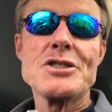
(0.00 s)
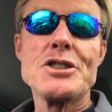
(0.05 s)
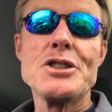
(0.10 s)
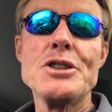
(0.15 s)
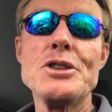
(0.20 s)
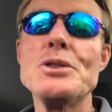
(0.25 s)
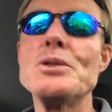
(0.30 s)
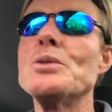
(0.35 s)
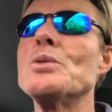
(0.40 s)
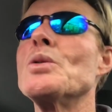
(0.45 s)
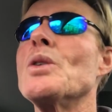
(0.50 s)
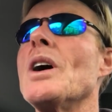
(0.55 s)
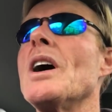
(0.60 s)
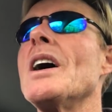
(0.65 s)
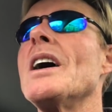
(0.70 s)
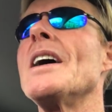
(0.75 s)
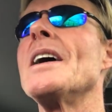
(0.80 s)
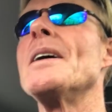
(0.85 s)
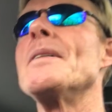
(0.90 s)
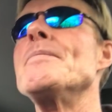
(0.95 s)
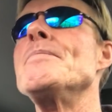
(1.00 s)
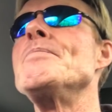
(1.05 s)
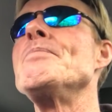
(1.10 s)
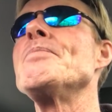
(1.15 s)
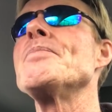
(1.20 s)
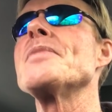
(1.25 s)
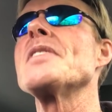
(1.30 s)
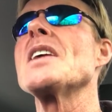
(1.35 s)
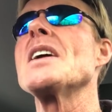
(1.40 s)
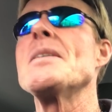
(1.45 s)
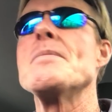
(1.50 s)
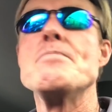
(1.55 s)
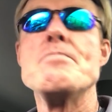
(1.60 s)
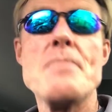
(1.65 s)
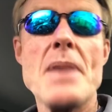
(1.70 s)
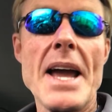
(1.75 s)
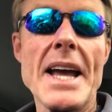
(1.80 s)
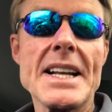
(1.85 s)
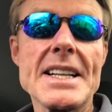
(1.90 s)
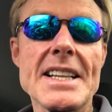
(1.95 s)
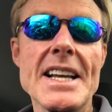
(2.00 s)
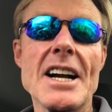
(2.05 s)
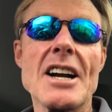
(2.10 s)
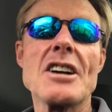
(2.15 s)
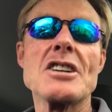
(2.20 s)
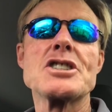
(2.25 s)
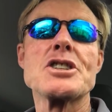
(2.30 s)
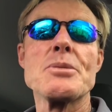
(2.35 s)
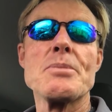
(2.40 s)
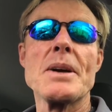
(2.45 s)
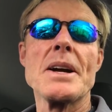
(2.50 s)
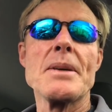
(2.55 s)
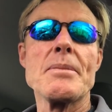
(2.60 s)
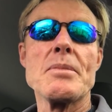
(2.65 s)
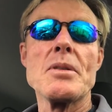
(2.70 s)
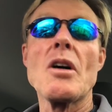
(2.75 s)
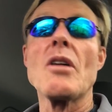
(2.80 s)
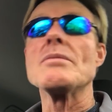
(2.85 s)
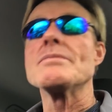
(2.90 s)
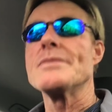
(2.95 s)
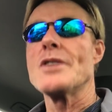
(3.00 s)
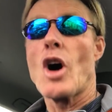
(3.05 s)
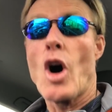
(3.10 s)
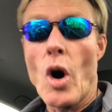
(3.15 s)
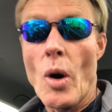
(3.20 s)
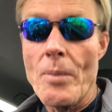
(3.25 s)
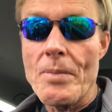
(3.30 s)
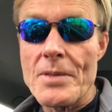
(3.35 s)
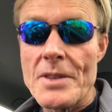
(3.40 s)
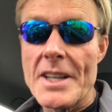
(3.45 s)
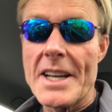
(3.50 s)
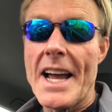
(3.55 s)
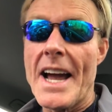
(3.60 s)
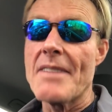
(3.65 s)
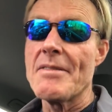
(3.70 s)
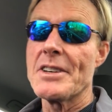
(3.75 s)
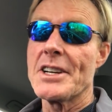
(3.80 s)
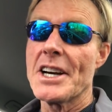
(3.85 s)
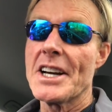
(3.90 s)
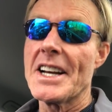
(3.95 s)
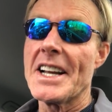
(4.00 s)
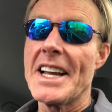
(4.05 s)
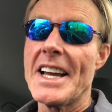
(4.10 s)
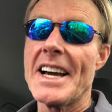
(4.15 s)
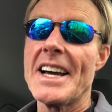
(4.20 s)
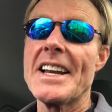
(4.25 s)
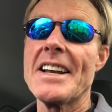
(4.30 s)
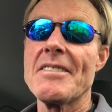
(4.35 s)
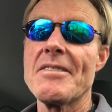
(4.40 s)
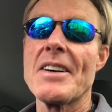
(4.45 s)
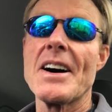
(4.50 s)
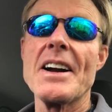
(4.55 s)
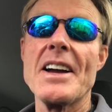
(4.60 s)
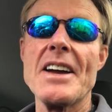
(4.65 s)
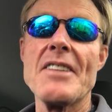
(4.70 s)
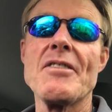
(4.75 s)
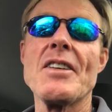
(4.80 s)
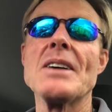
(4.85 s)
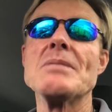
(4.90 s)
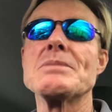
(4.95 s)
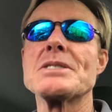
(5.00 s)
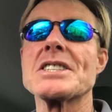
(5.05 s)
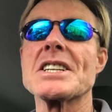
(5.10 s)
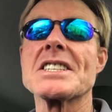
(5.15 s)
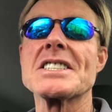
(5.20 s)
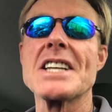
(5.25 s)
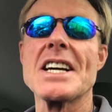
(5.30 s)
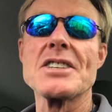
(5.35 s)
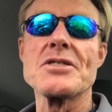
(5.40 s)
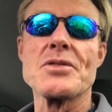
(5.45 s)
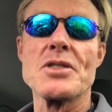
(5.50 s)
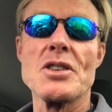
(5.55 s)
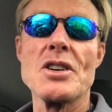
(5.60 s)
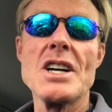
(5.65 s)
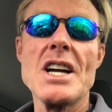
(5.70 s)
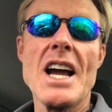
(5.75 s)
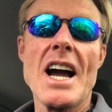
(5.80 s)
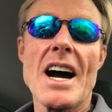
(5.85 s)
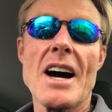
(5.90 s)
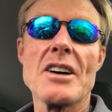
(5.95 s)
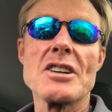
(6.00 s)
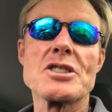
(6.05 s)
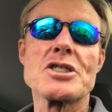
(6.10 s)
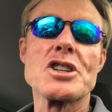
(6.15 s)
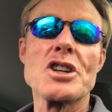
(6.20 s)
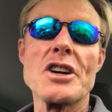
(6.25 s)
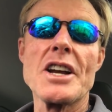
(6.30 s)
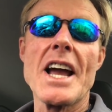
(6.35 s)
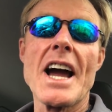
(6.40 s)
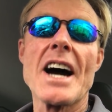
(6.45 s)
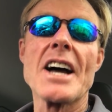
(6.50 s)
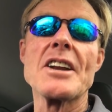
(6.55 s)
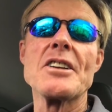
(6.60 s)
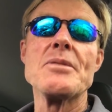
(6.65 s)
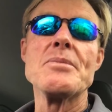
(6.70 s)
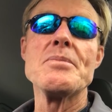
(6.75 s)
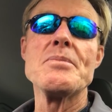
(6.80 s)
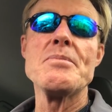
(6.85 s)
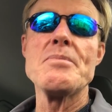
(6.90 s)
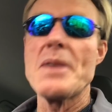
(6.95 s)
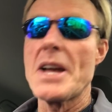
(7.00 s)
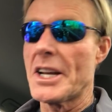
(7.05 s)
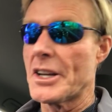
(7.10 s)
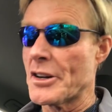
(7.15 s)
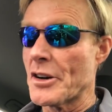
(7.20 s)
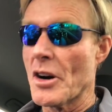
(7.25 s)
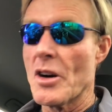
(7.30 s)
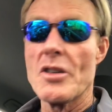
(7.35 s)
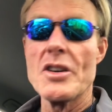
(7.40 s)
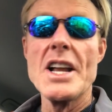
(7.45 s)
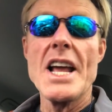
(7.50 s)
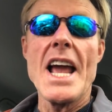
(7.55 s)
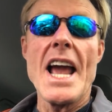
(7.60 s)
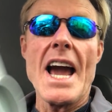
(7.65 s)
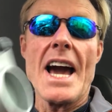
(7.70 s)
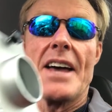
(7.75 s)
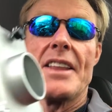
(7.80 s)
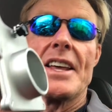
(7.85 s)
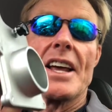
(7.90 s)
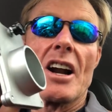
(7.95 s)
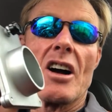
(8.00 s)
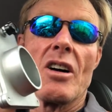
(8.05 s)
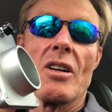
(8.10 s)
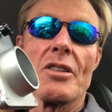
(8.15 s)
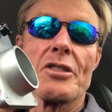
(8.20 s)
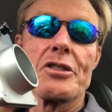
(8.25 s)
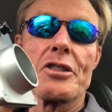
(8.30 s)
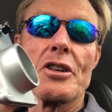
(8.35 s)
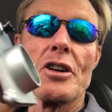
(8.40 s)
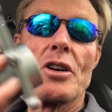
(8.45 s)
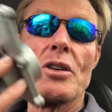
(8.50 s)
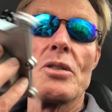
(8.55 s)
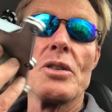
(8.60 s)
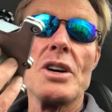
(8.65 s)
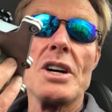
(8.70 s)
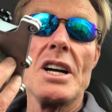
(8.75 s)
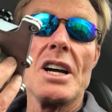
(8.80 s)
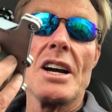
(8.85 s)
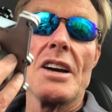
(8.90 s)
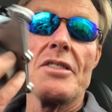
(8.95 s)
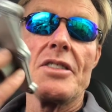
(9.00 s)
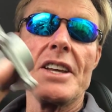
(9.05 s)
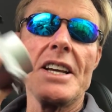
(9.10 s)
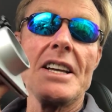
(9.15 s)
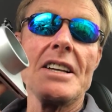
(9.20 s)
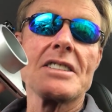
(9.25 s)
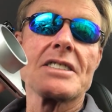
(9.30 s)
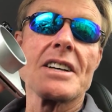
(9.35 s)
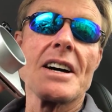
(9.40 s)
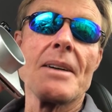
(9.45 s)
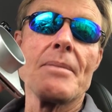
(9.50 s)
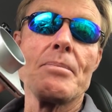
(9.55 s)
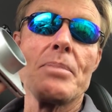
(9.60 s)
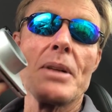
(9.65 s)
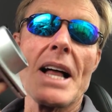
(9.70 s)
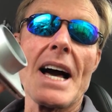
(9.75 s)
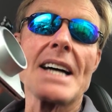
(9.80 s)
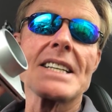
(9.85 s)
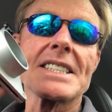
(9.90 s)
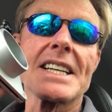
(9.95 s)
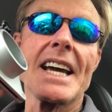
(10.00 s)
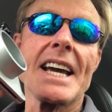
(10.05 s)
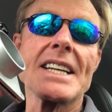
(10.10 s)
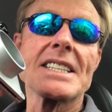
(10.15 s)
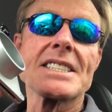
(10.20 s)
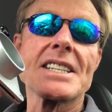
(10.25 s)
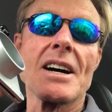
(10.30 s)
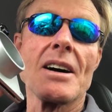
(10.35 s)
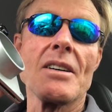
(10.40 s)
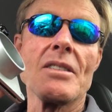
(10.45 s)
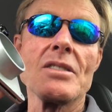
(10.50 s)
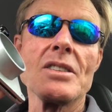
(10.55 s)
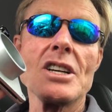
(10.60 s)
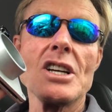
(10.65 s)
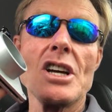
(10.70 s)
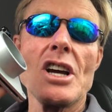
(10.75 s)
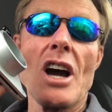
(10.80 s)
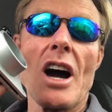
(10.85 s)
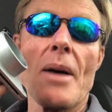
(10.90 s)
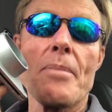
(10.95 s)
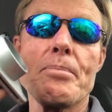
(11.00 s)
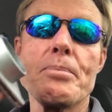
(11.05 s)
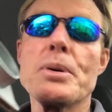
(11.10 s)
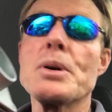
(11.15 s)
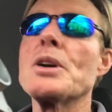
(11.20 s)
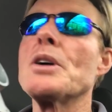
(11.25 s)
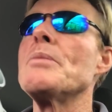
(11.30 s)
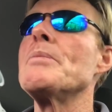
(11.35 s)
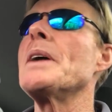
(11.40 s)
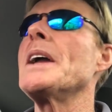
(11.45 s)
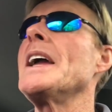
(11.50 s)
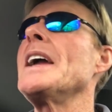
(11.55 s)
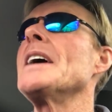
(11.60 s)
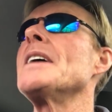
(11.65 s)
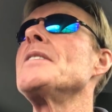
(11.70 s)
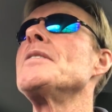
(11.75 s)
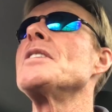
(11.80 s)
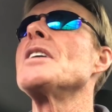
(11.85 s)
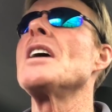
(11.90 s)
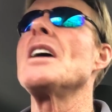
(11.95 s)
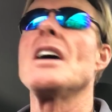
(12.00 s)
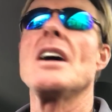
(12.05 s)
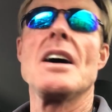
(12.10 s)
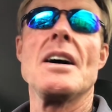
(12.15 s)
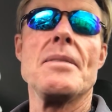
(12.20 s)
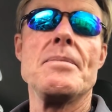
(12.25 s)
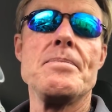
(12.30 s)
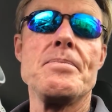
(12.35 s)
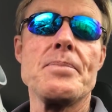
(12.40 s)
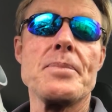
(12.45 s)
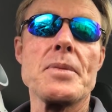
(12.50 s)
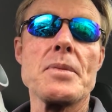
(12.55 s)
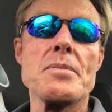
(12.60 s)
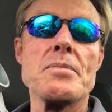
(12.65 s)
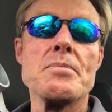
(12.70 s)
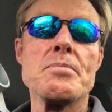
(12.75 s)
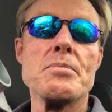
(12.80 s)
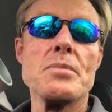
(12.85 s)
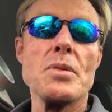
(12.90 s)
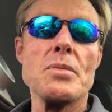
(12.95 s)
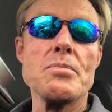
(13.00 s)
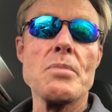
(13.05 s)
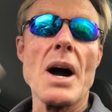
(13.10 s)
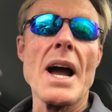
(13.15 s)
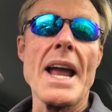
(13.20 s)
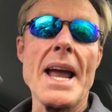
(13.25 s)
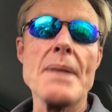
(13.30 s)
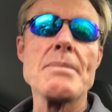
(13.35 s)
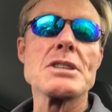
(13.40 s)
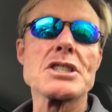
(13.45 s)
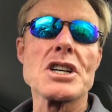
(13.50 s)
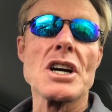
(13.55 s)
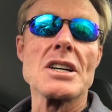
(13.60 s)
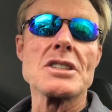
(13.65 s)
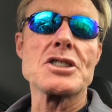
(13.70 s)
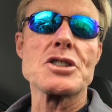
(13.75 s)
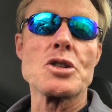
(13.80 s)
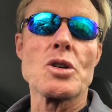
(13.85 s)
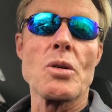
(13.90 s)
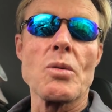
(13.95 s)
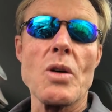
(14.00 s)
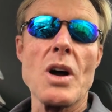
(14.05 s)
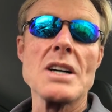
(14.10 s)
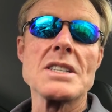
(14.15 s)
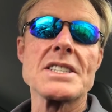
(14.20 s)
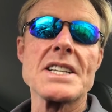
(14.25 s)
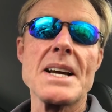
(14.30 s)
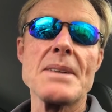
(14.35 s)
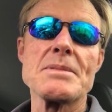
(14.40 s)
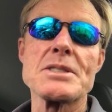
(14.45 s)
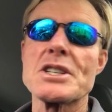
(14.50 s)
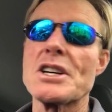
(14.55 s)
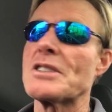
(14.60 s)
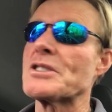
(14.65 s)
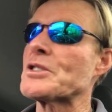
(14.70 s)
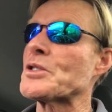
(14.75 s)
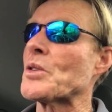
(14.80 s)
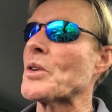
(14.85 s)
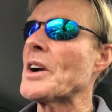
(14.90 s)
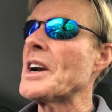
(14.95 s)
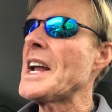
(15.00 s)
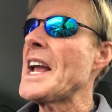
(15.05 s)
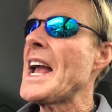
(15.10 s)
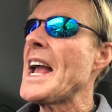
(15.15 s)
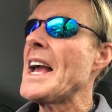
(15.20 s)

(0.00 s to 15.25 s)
to, um, make theirs, you'll be hopefully haven't done it yet if i if i'm successful i'll show you how to make your own and then also these um, blast gates i'll i'll put them in um, my amazon store ron's amazon store